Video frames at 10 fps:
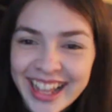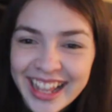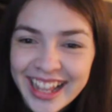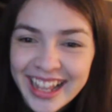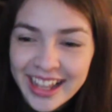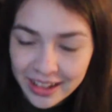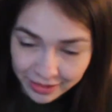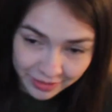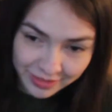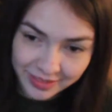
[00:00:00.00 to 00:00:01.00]

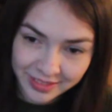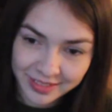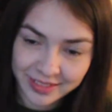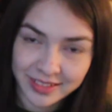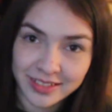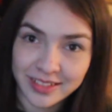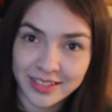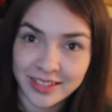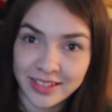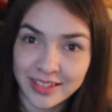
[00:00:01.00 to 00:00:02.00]

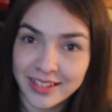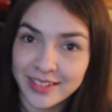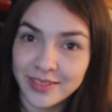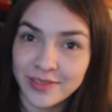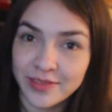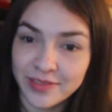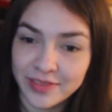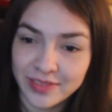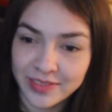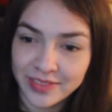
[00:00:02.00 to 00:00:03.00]

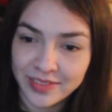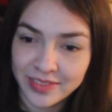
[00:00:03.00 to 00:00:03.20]
(not speaking)